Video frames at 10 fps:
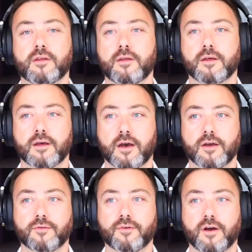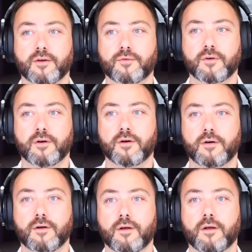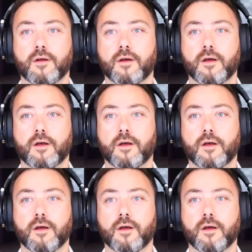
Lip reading: Edward Slingsby, I believe.